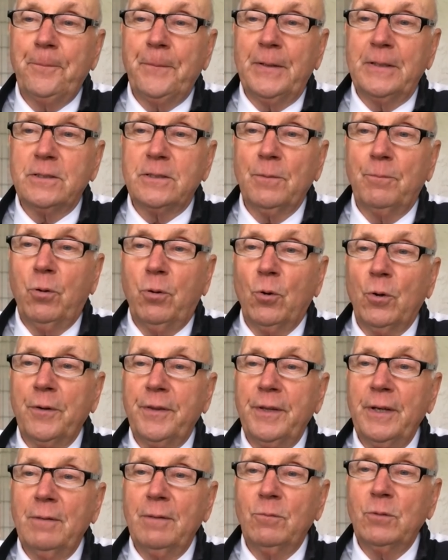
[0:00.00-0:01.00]
and support
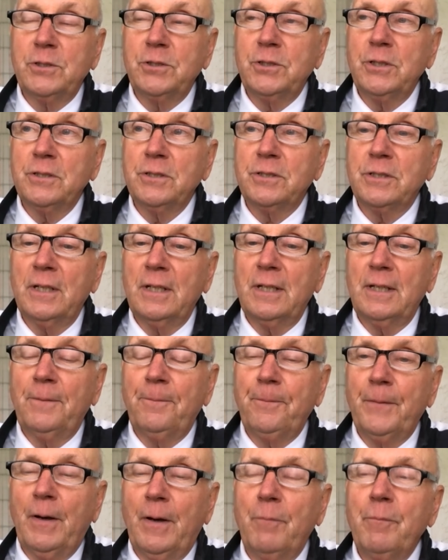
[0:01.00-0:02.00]
them, which is
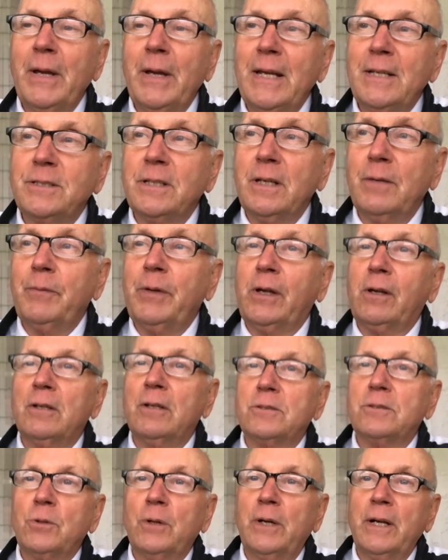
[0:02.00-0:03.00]
amazing
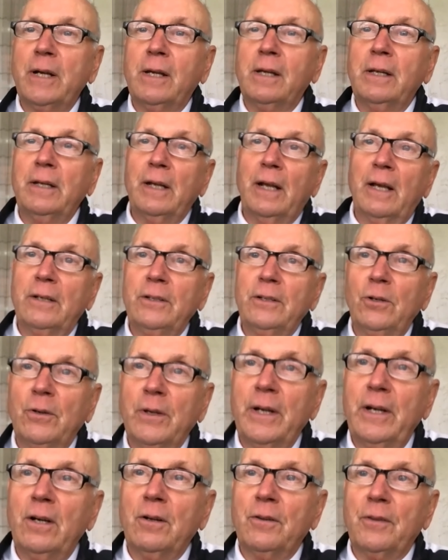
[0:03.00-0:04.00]
because, right, and you're
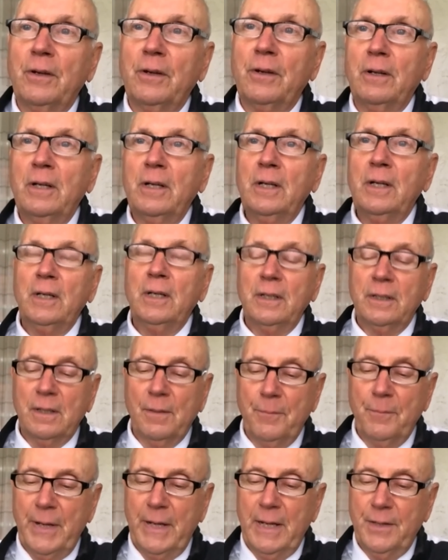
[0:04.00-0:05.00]
going to hear the
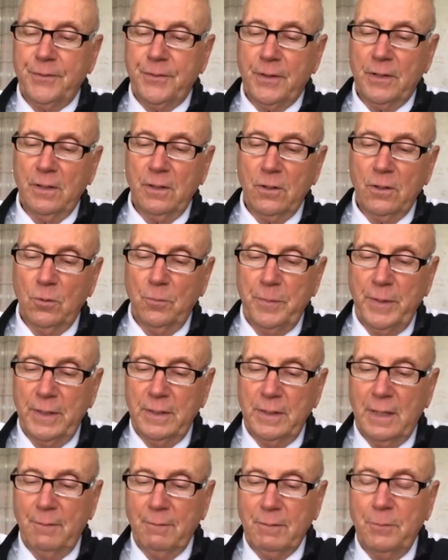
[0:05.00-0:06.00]
math in a little bit.
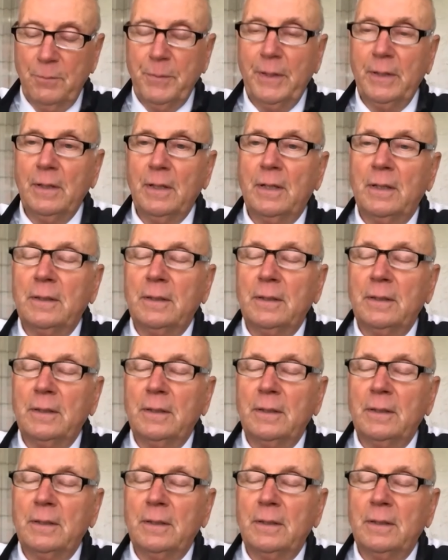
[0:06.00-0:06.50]
I'm going to be,